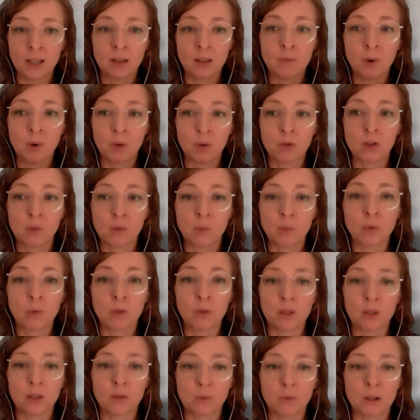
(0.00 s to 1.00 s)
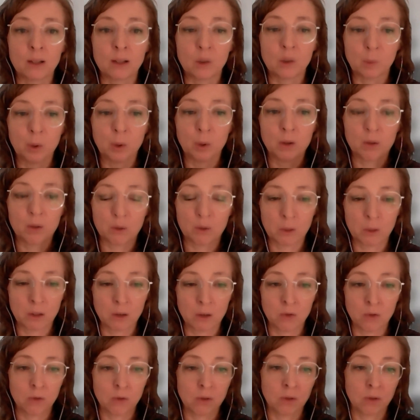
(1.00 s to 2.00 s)
like the most important ones, because
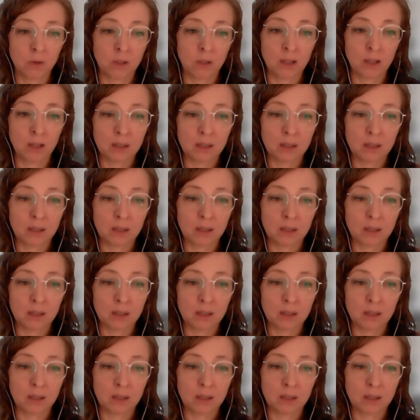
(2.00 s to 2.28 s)
we know also